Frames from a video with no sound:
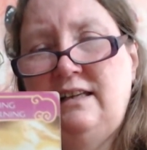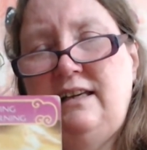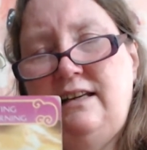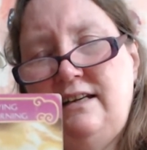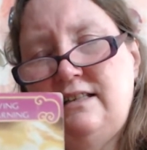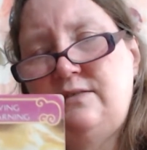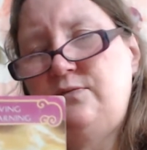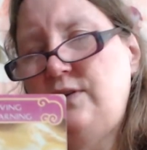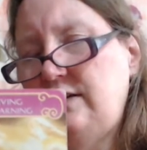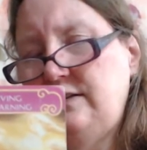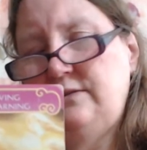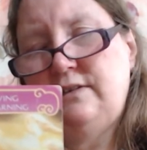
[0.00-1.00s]
it is
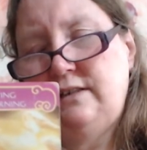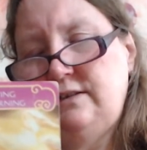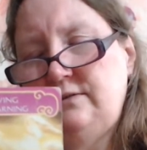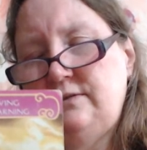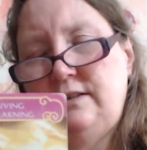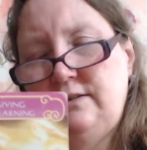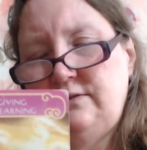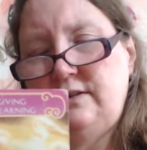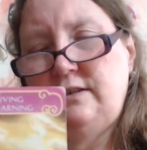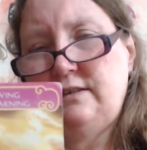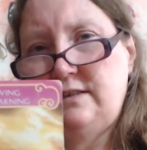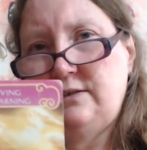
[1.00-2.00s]
very, very, very,
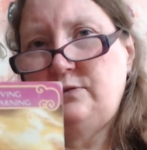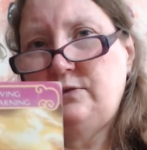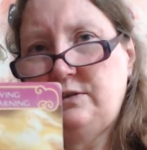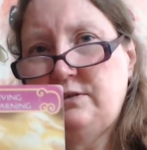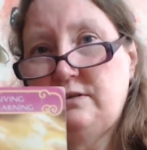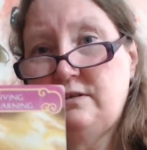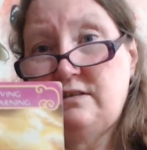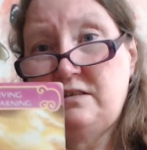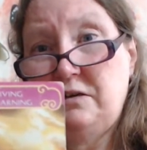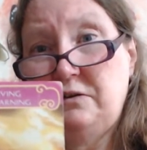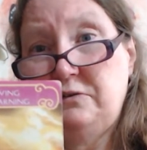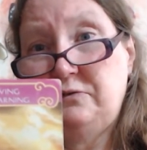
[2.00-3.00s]
very difficult.
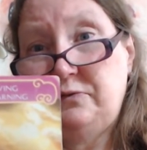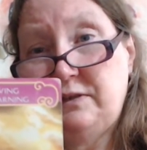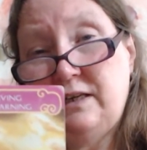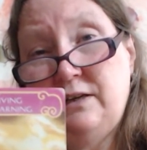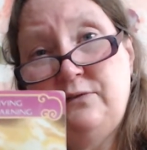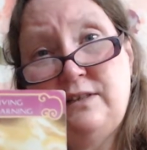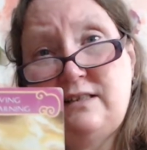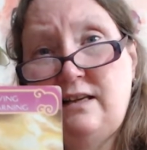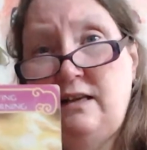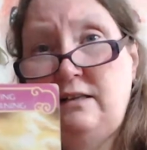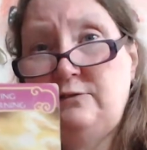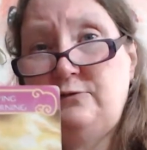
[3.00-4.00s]
So forgive
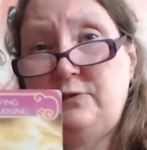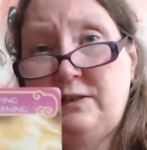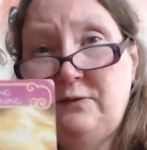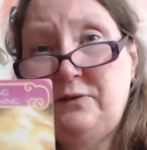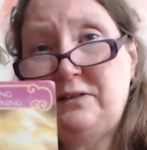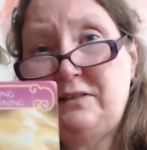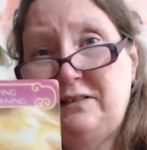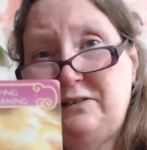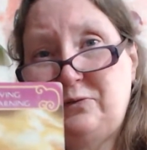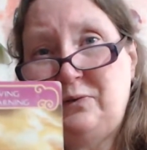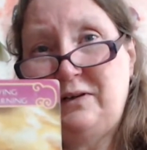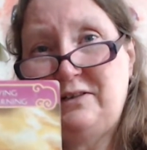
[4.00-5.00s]
yourself, forgive the
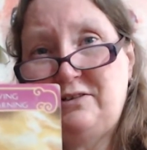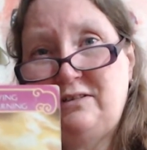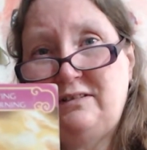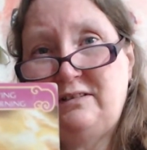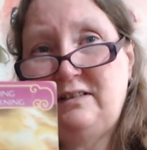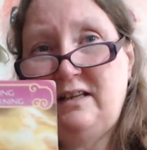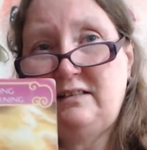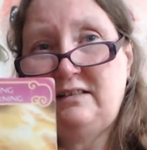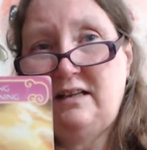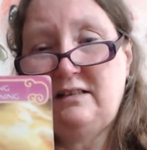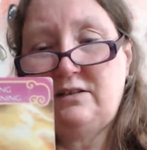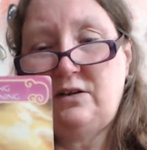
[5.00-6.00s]
situation,
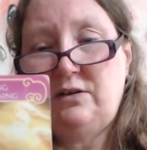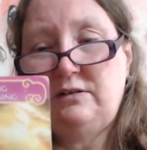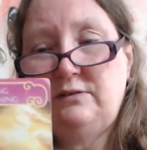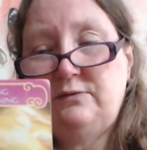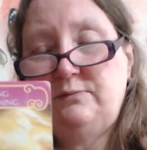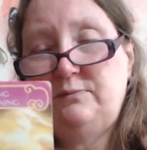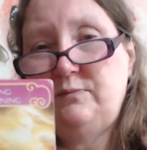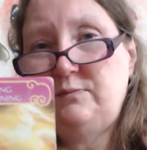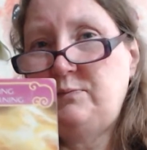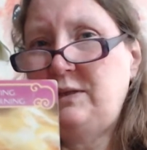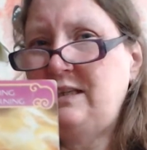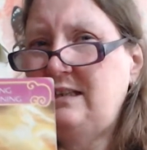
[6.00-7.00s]
and kind of
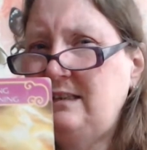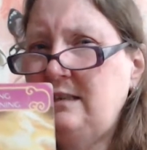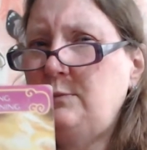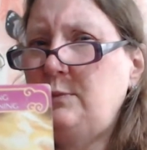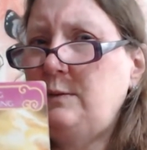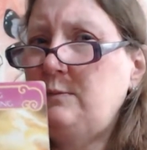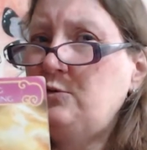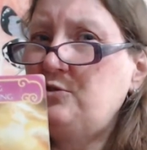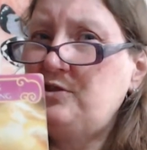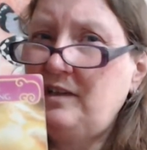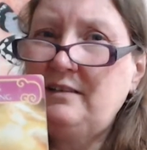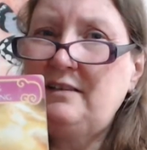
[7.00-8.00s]
be a little bit more
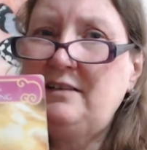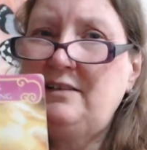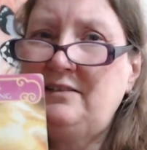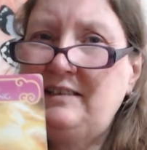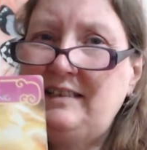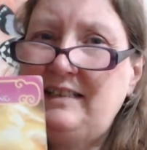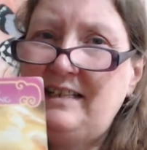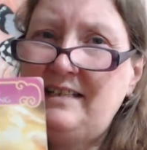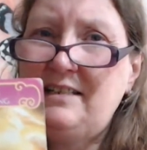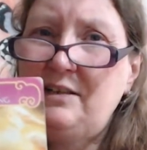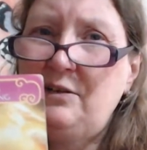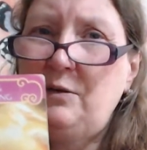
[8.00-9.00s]
gentler and
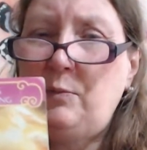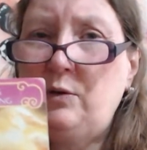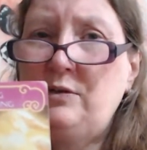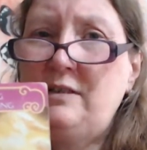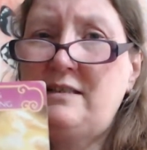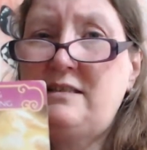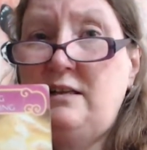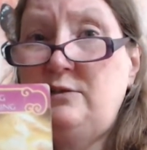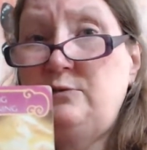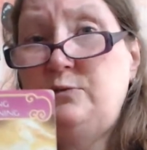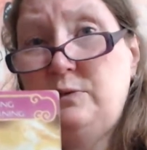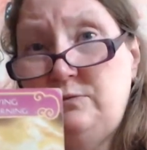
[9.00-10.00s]
easier upon
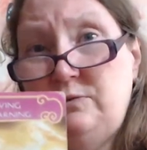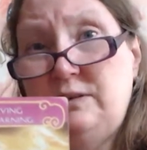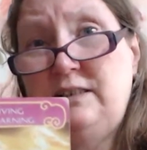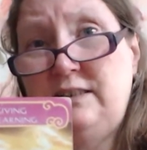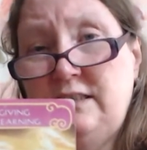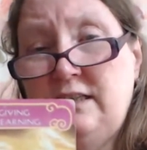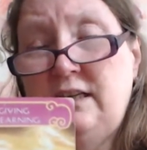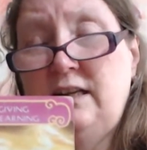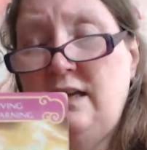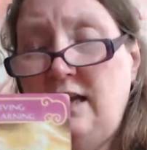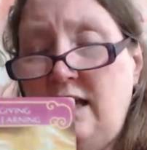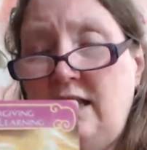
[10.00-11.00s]
yourself will really
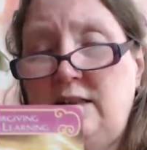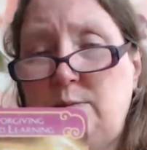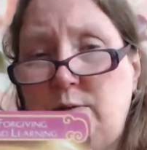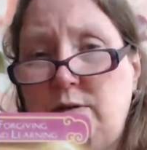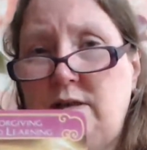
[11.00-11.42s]
help